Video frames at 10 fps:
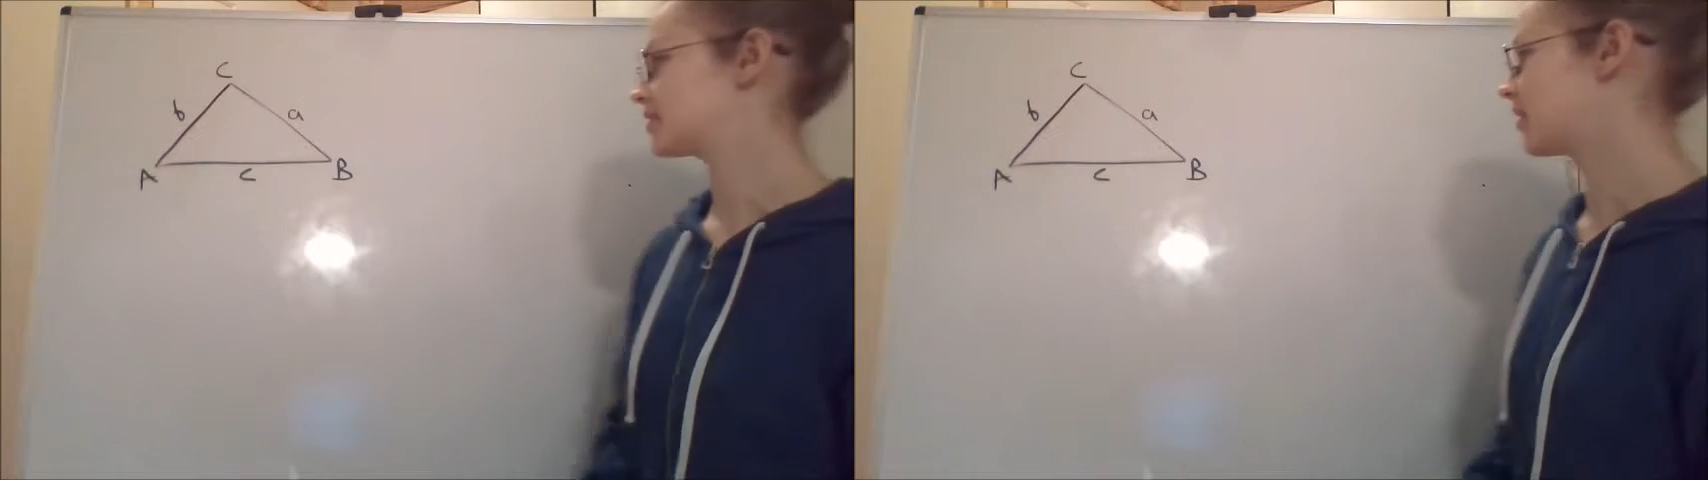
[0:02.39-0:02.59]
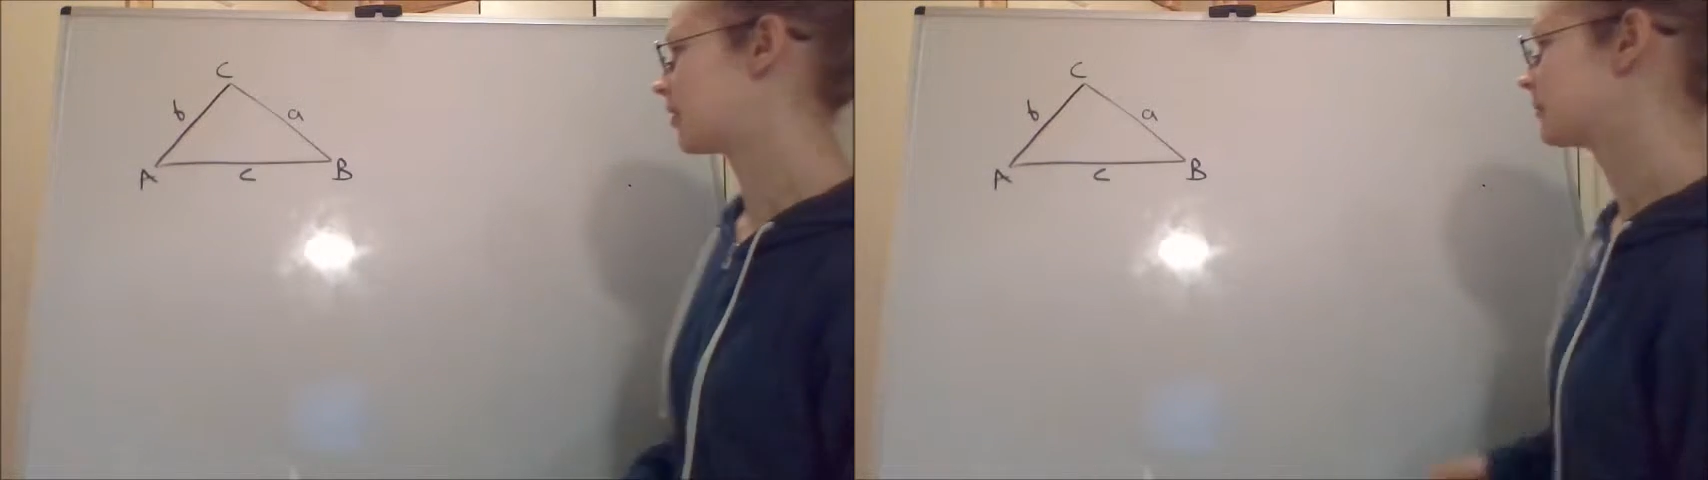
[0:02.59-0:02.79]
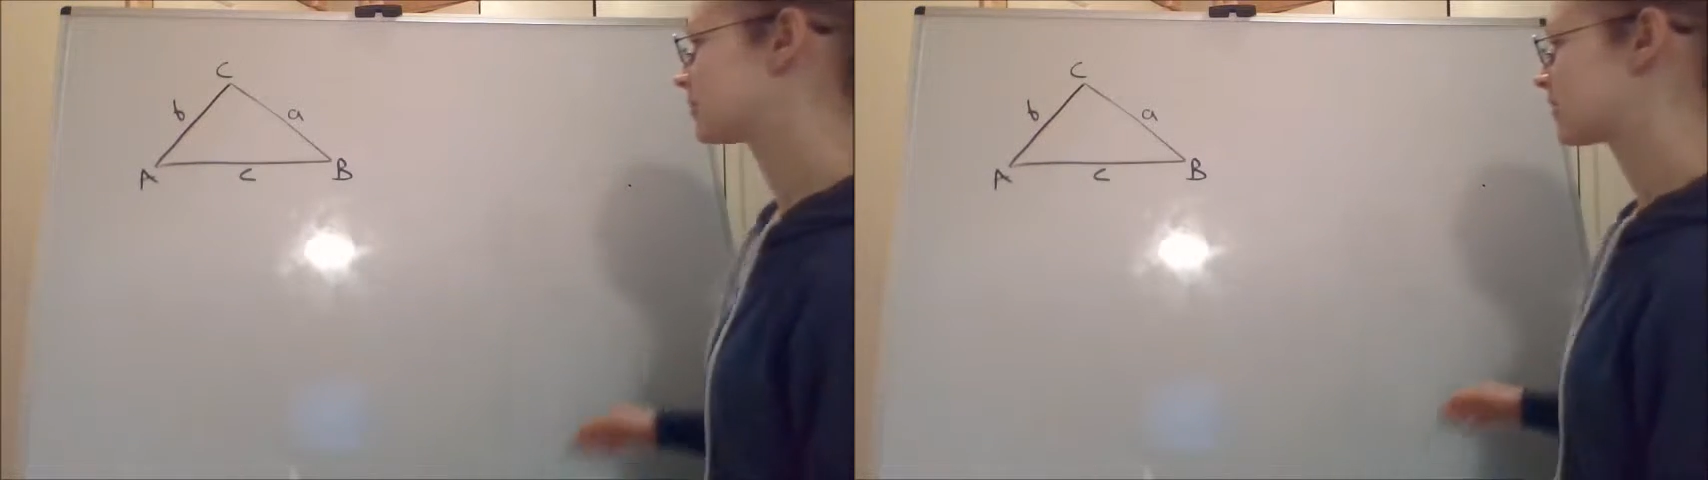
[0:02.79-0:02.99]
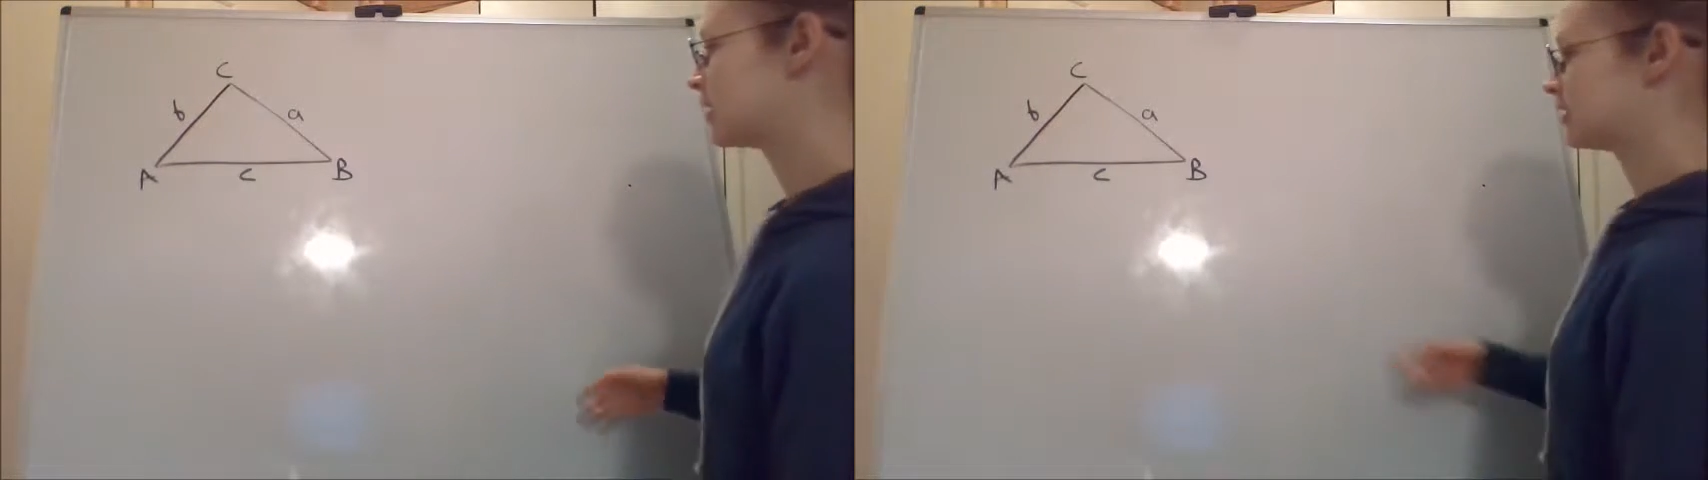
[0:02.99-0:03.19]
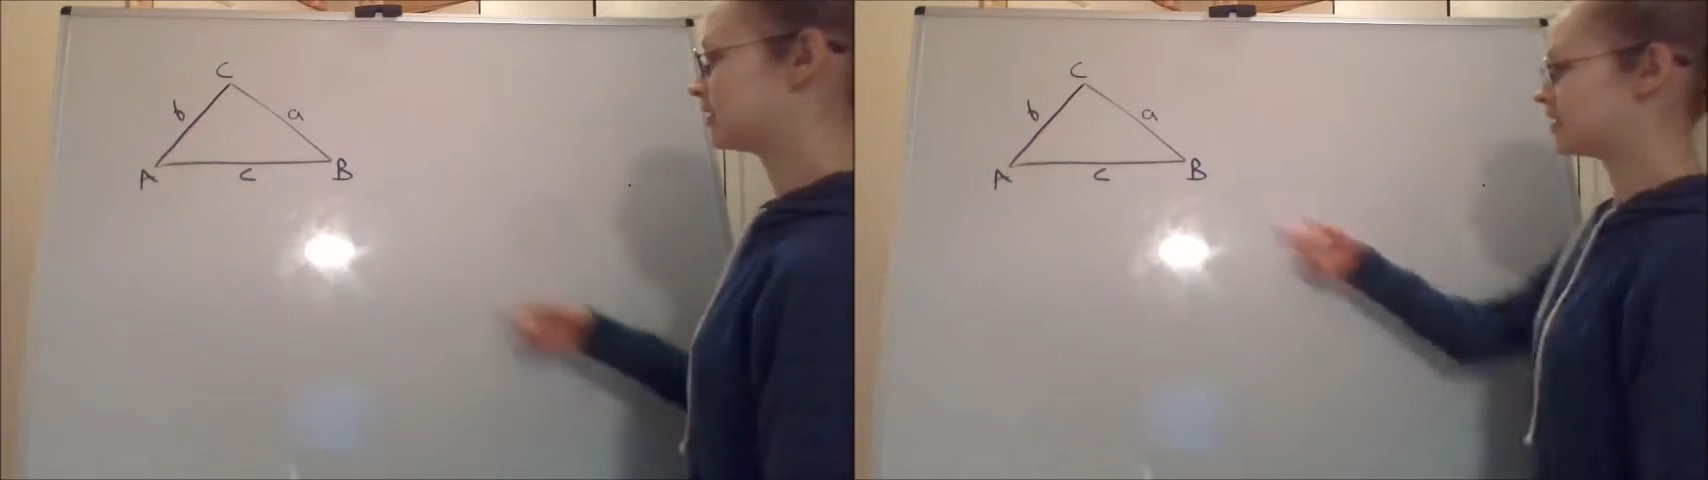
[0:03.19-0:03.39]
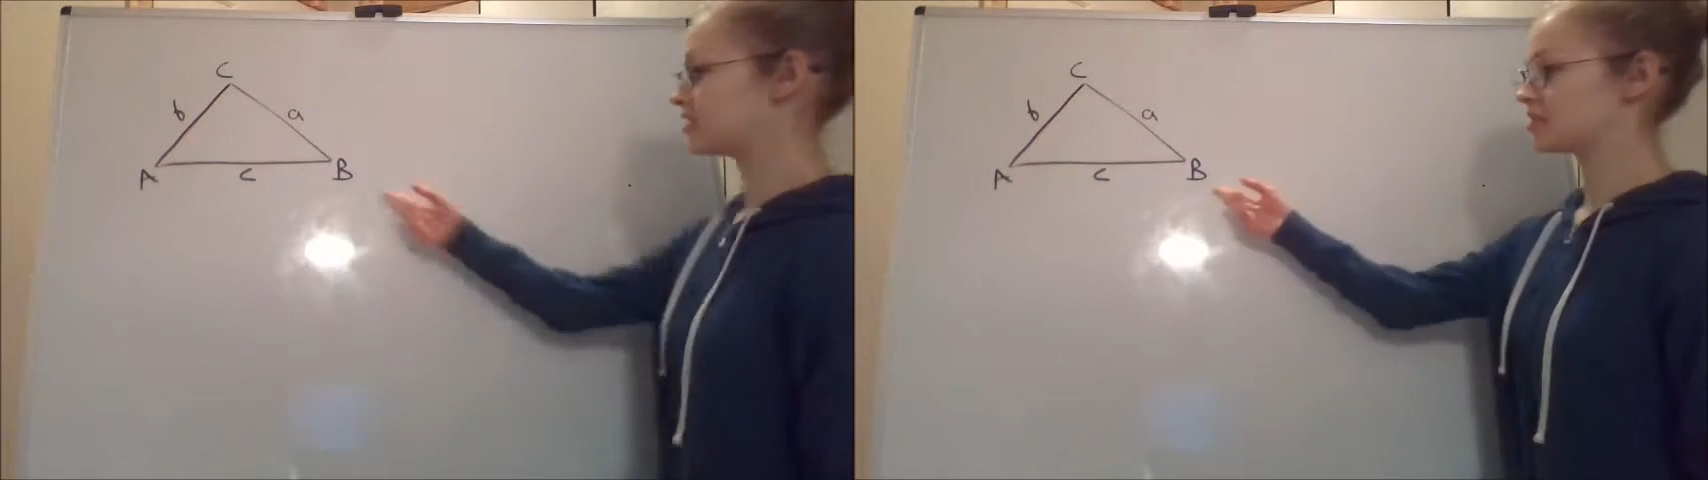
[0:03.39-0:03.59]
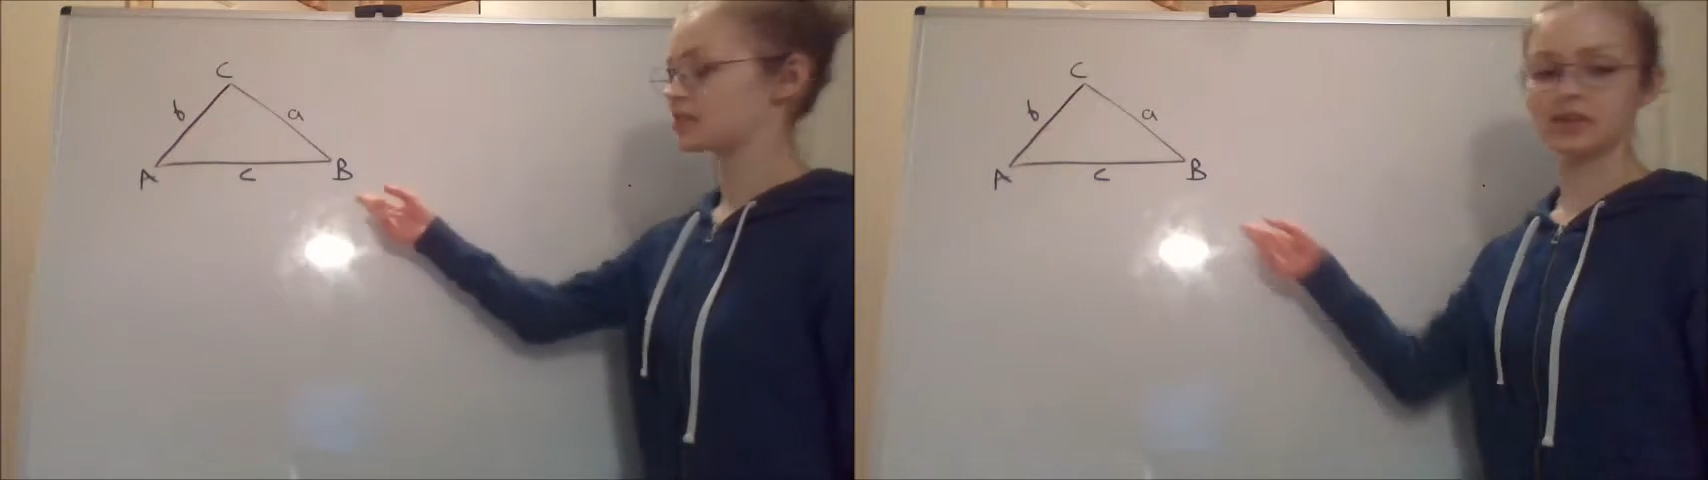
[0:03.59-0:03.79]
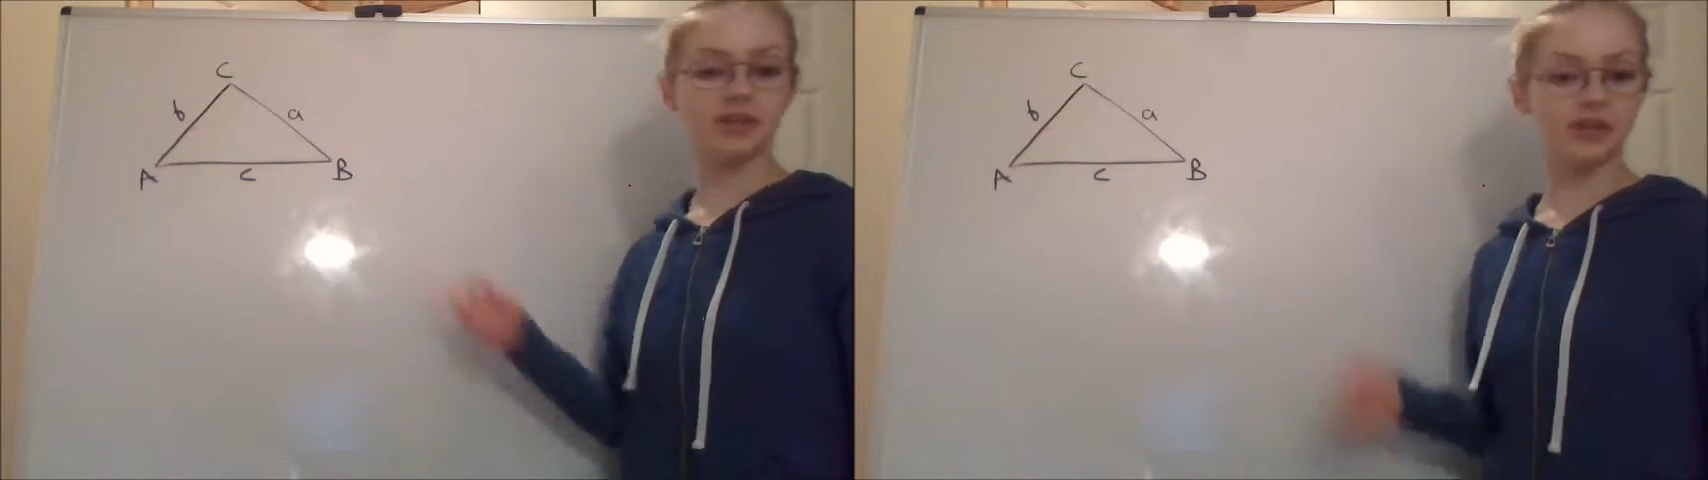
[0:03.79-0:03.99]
So this is